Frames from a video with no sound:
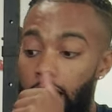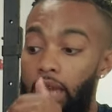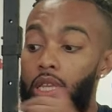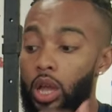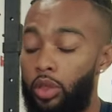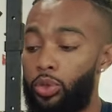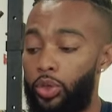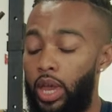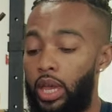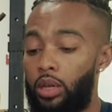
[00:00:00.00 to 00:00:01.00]
And the other
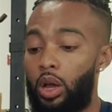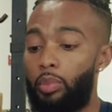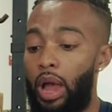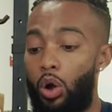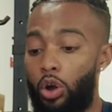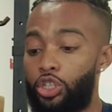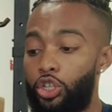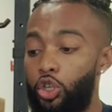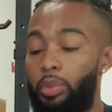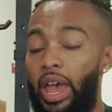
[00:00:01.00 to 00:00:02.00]
thing about
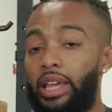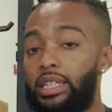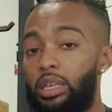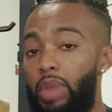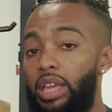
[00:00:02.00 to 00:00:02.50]
arching your back is it